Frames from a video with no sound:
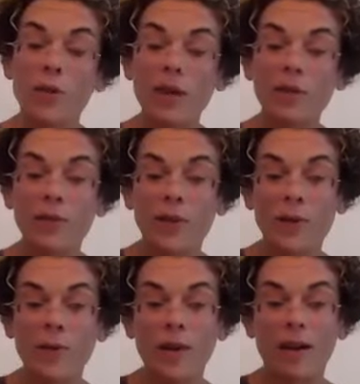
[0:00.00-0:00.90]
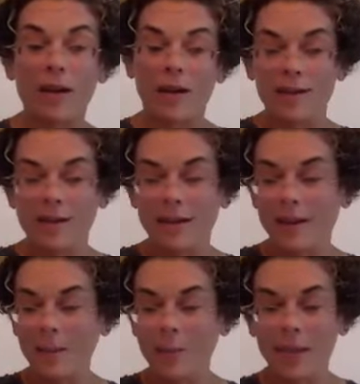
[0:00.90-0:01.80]
right in front of where
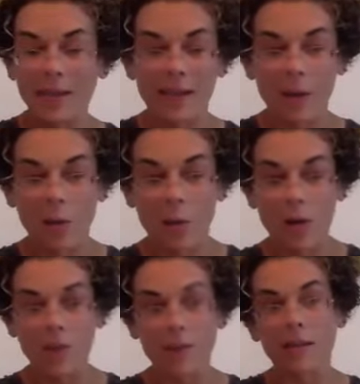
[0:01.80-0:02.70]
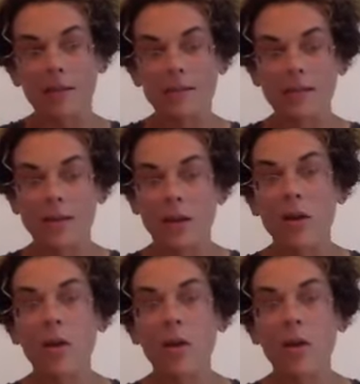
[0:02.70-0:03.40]
um, Buddy and I were walking, and I was like,